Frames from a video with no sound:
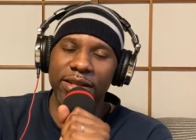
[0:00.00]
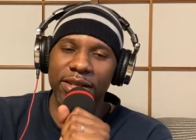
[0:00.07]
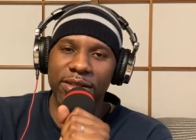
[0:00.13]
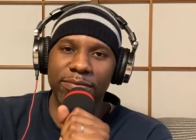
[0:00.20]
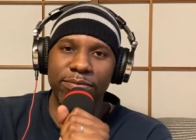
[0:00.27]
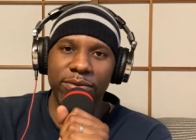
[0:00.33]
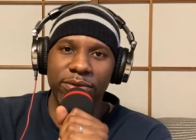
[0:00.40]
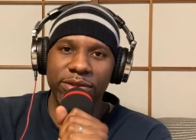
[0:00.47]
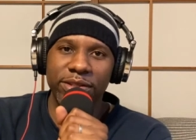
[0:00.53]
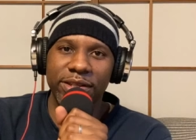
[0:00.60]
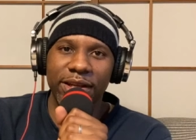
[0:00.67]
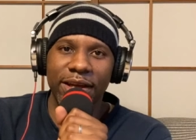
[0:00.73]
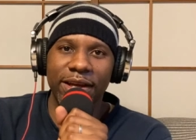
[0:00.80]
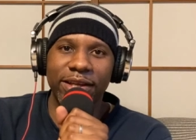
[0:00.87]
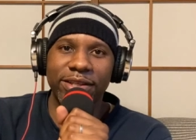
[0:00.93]
These bullshit
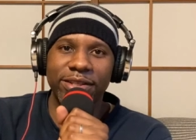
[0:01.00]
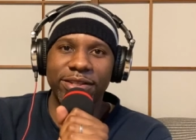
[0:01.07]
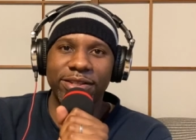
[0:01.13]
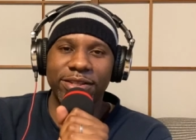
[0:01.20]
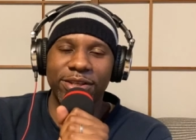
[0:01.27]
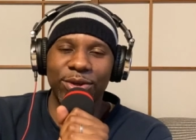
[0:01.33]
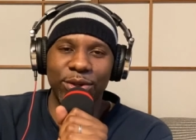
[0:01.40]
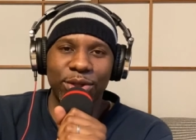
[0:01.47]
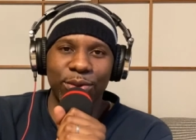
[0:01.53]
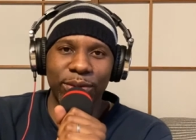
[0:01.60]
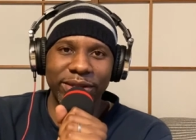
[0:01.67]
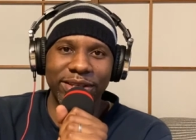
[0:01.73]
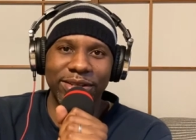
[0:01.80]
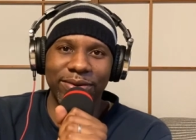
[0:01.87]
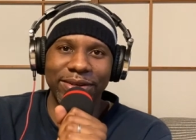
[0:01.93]
ass
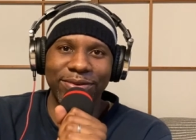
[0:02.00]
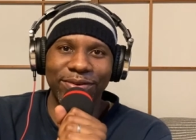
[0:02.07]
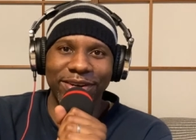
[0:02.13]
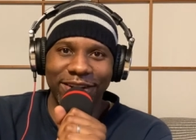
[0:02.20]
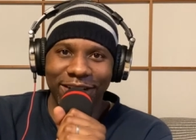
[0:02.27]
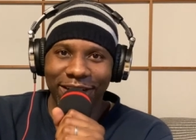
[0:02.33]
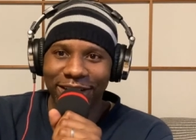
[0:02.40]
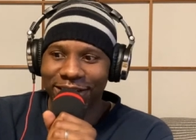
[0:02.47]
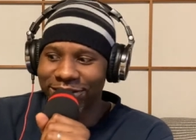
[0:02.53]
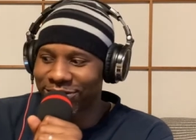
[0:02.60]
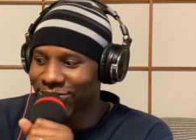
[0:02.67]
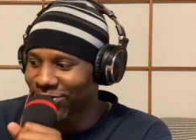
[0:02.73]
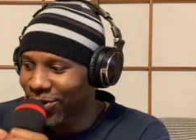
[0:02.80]
2021 cards you